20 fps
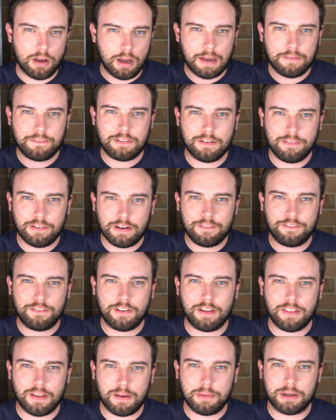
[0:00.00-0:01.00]
I've definitely
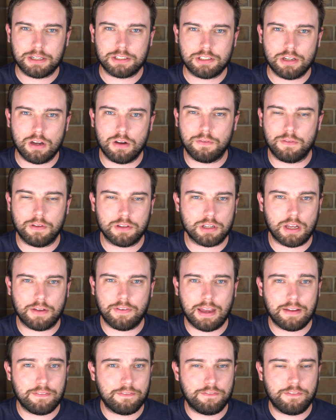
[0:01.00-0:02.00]
found that myself is I've
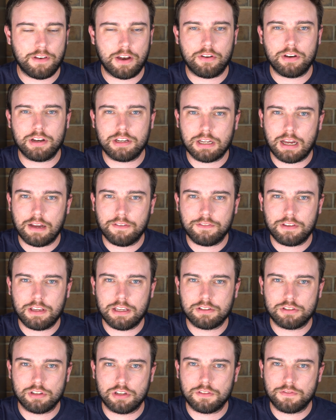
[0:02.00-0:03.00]
had very tough
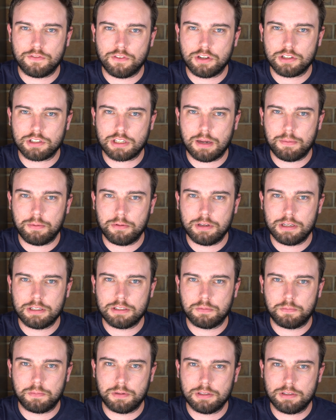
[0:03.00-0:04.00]
years those first couple of
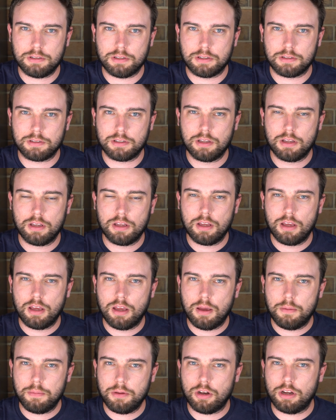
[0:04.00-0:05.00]
years of business
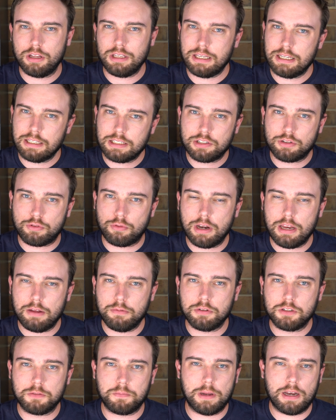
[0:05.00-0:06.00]
you know, year three
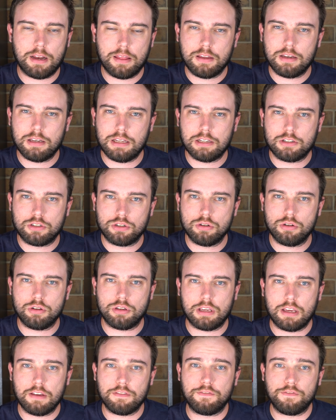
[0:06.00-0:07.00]
was better than year two.
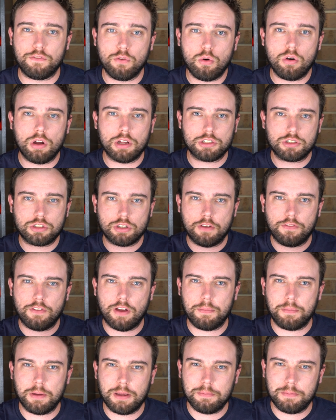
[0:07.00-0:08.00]
Year four has so
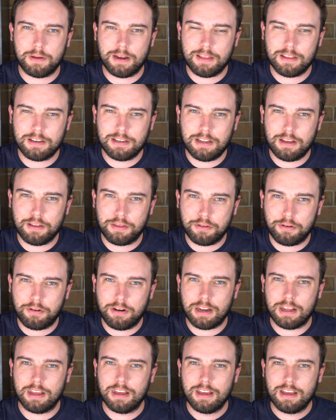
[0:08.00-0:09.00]
far been better than year
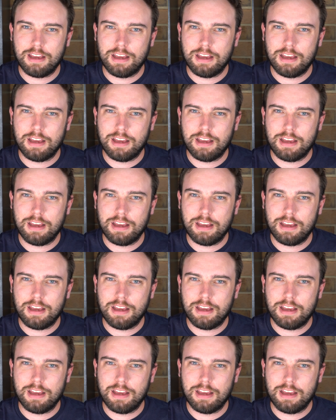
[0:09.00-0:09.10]
three.